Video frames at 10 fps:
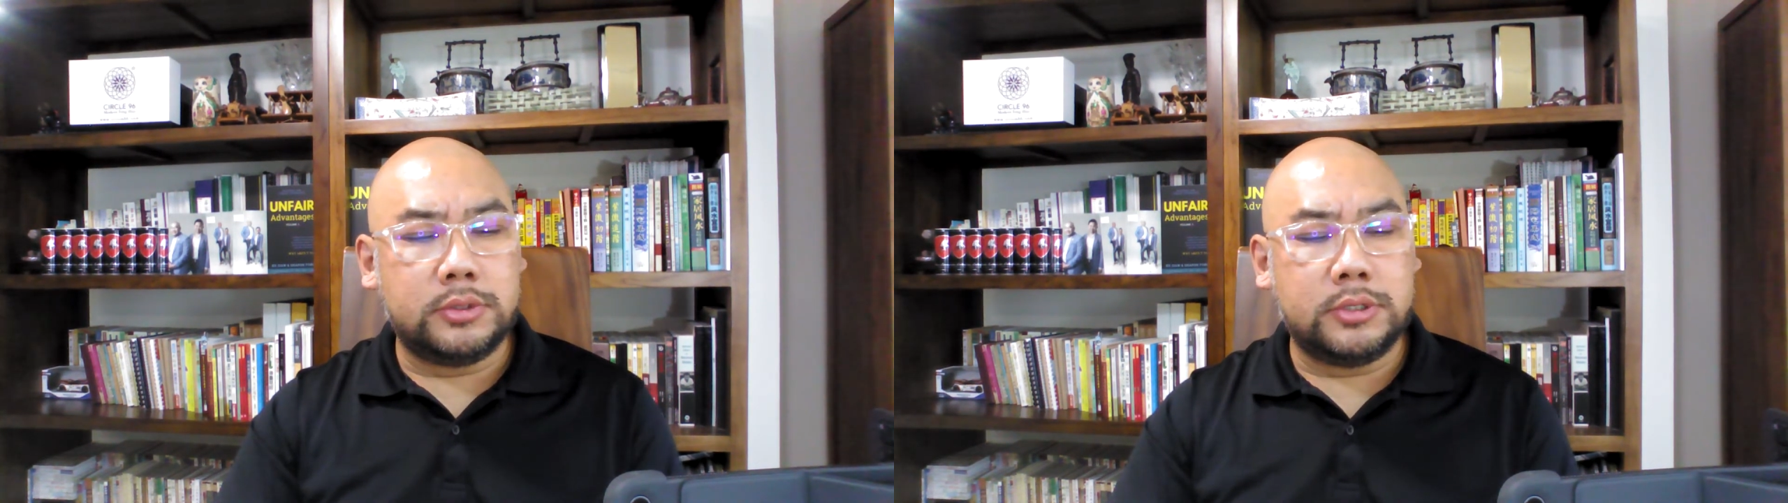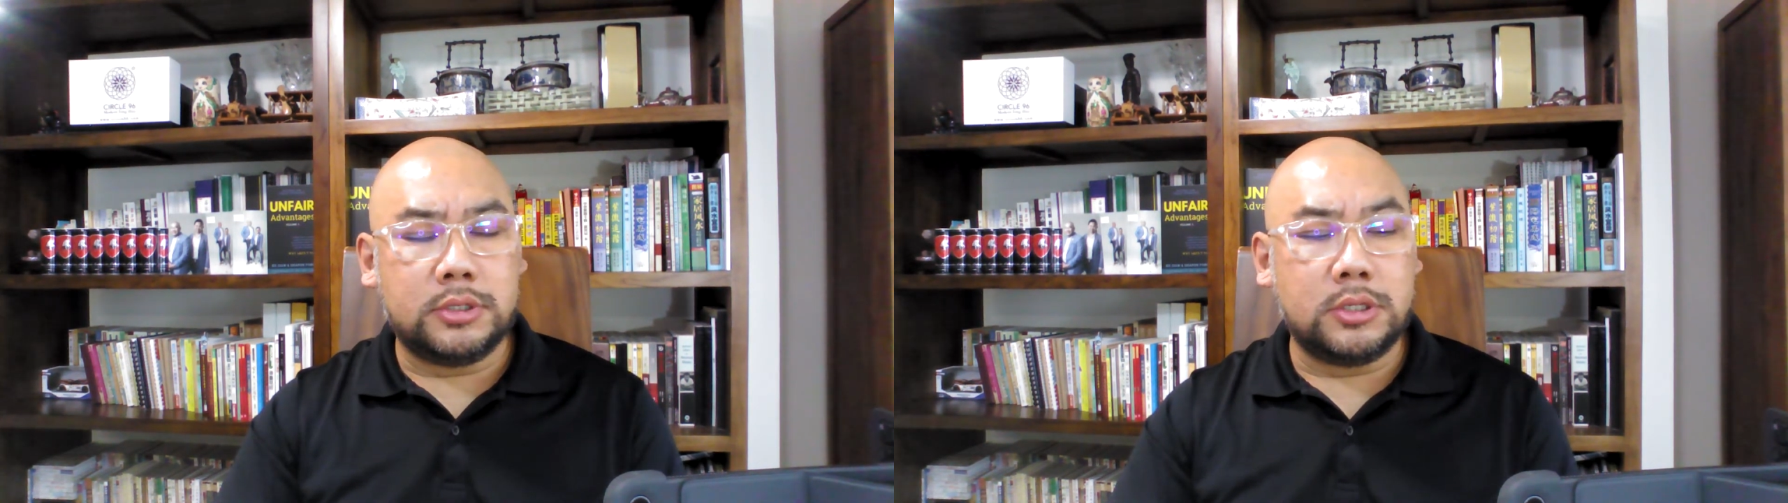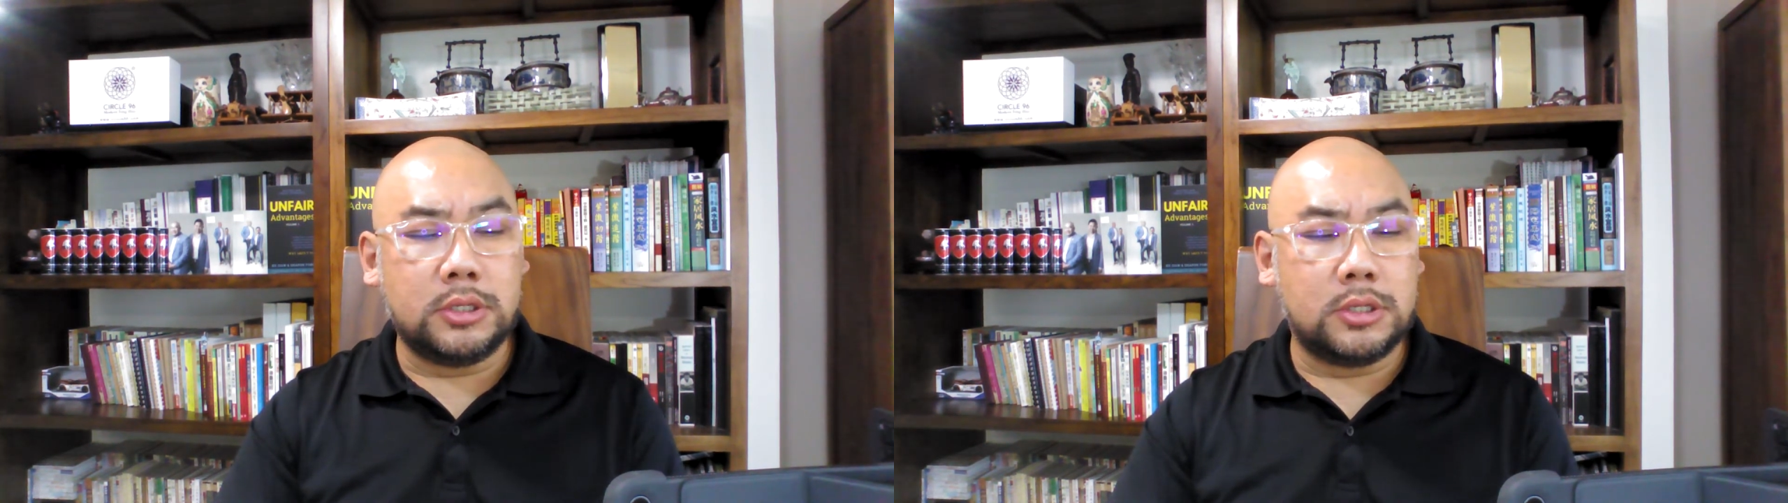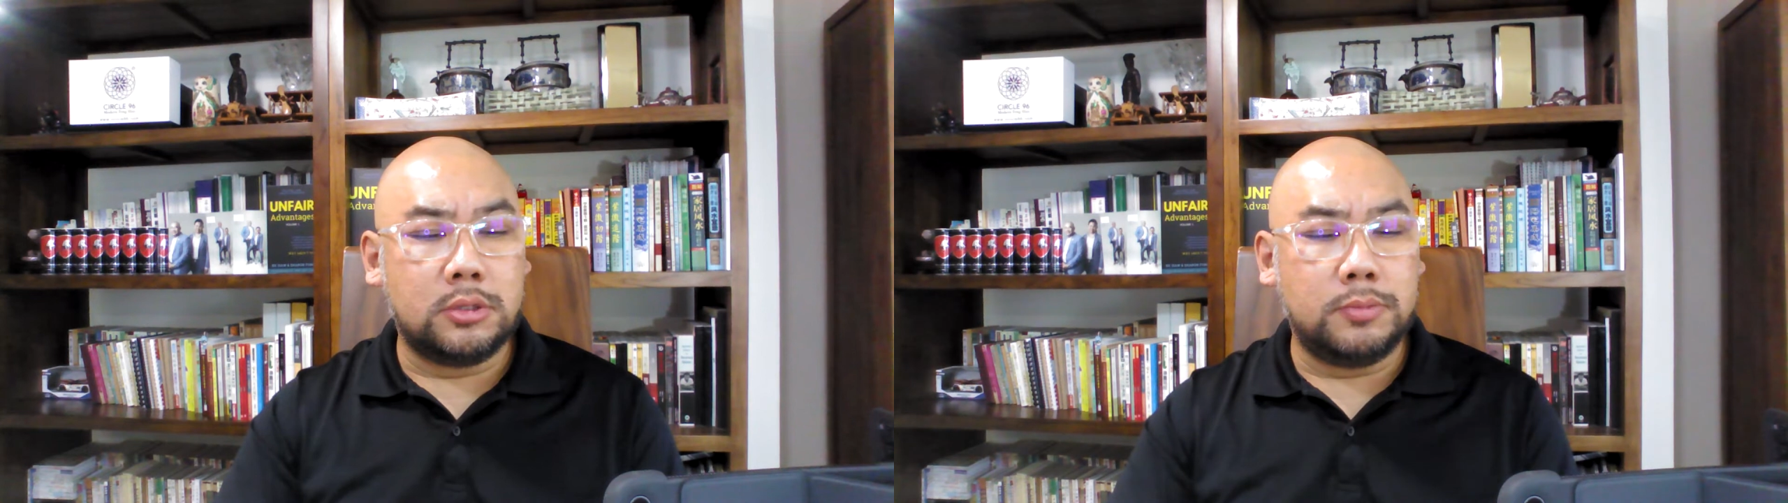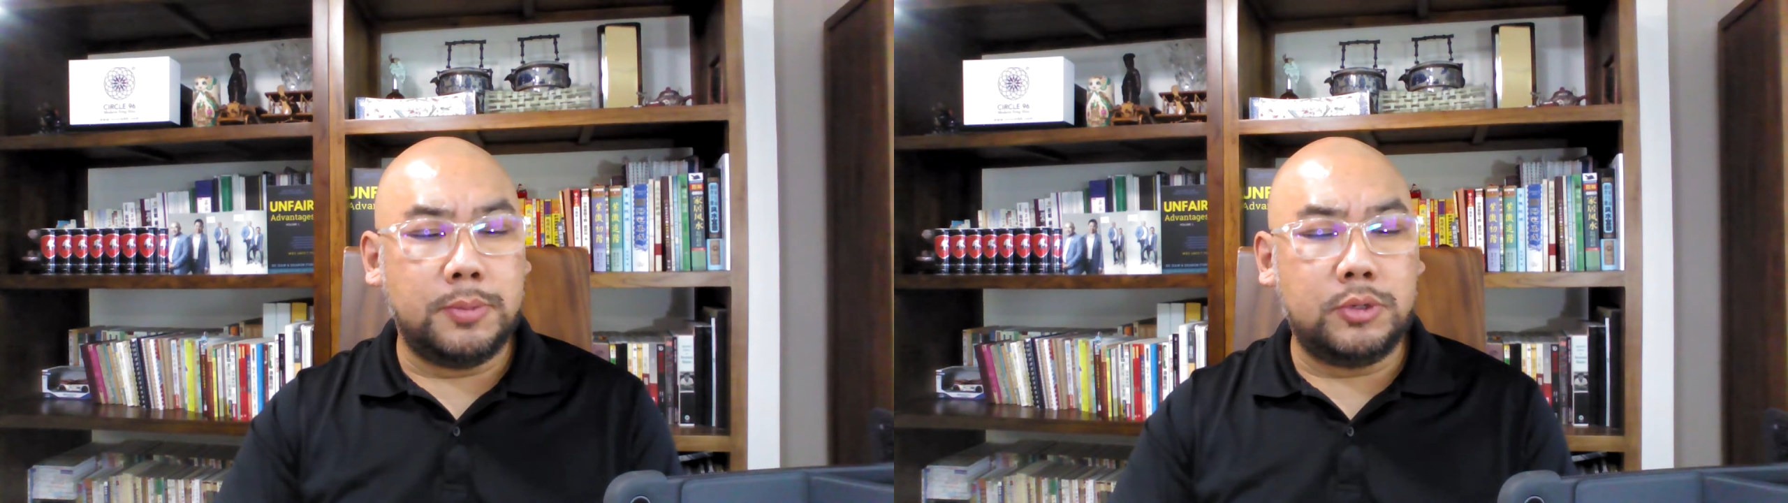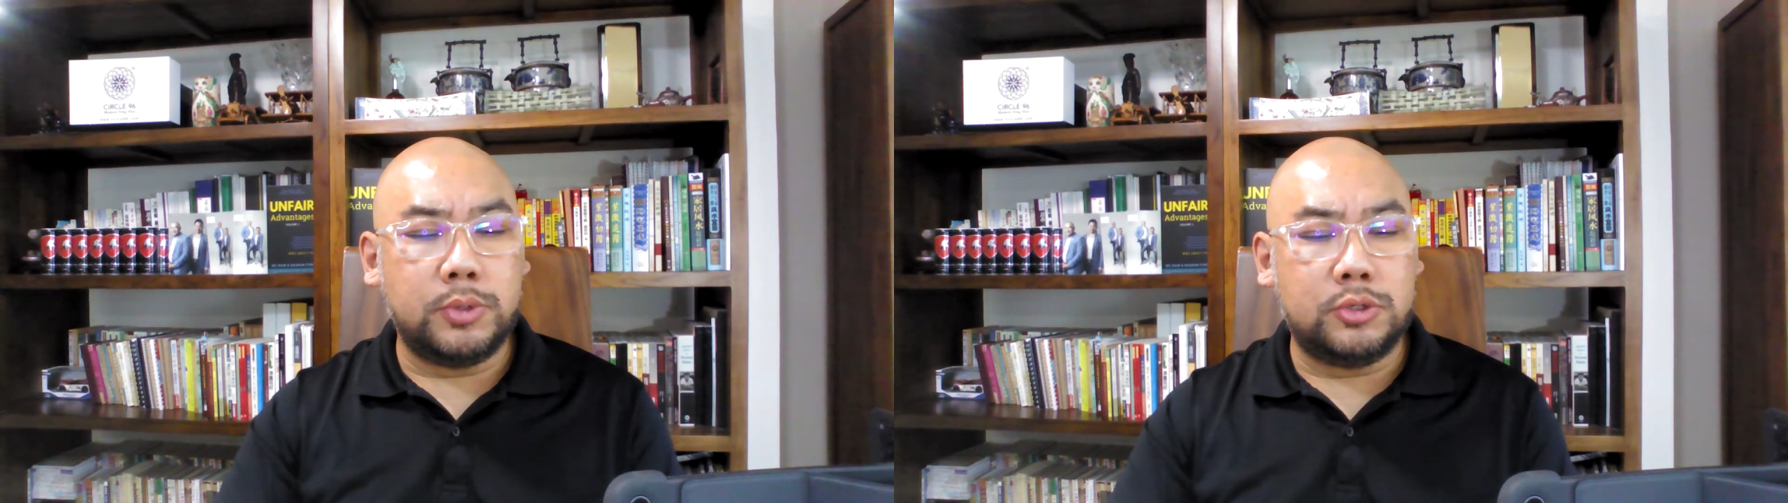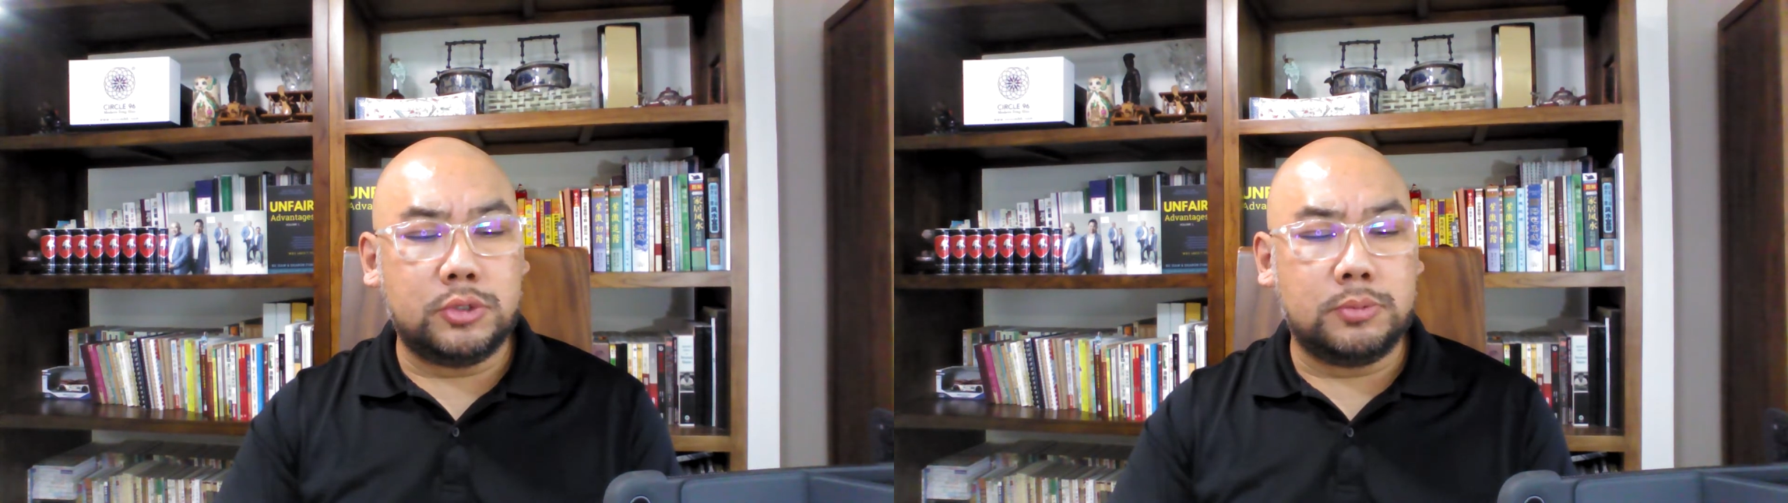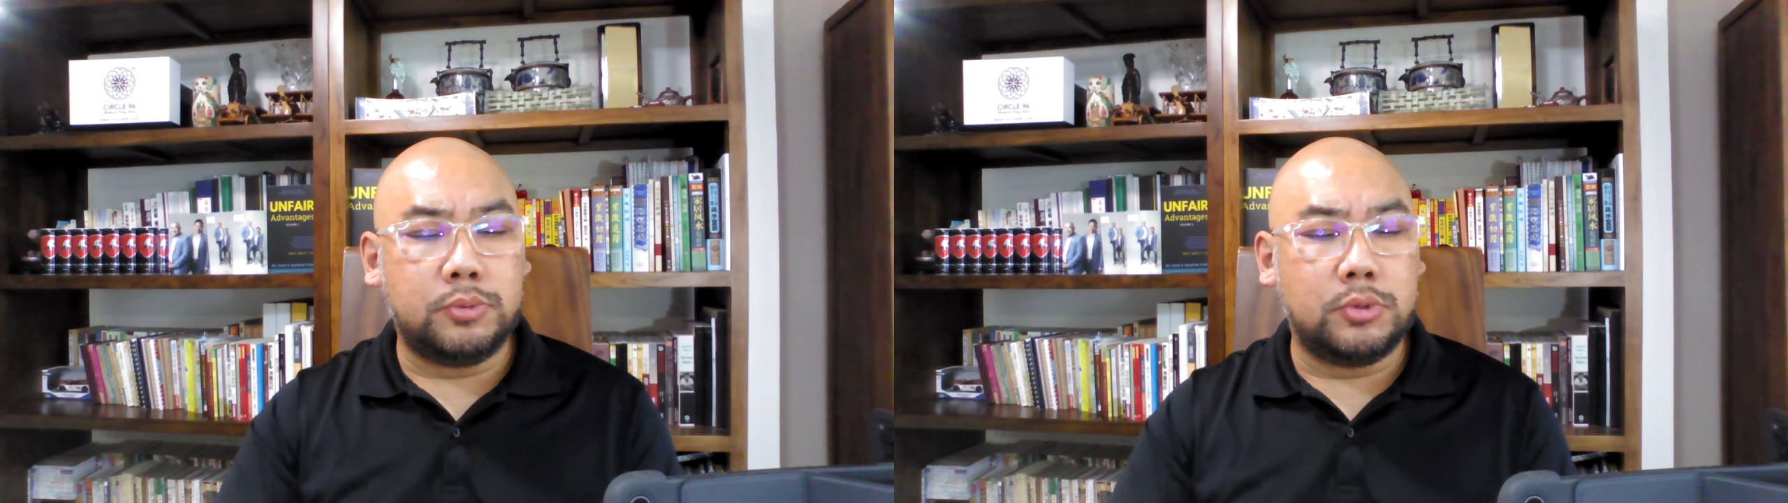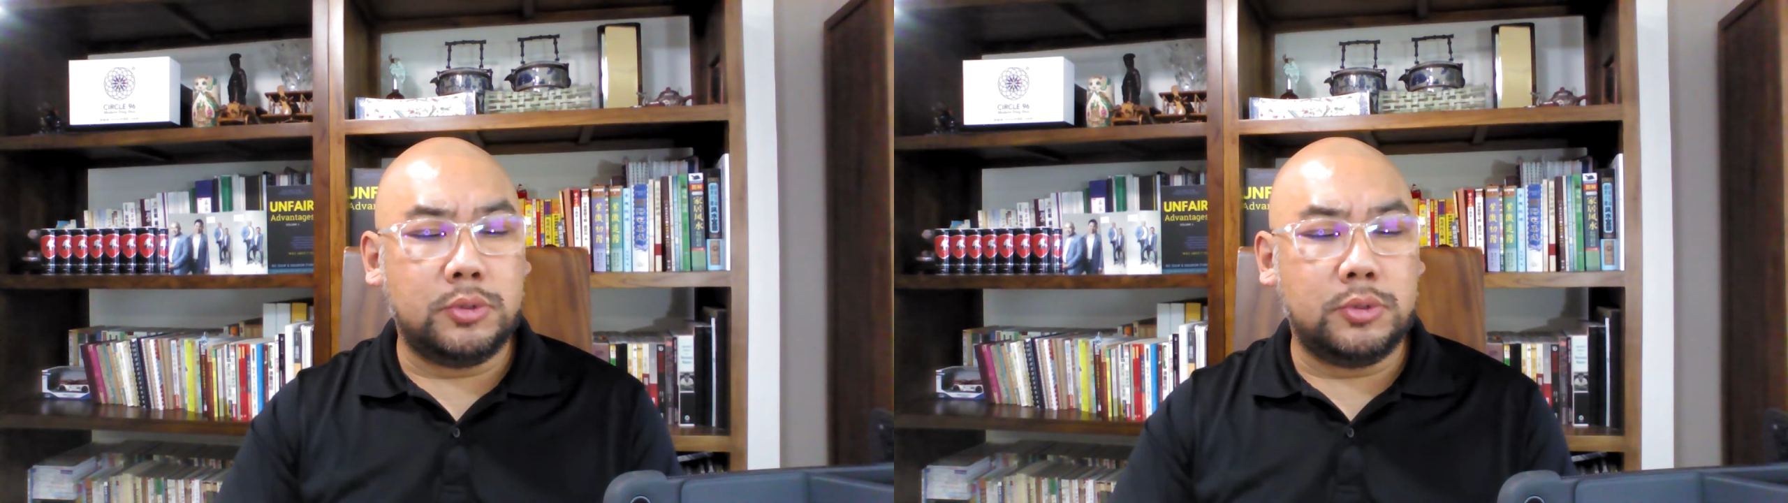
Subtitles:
the third girl, maybe when she was born,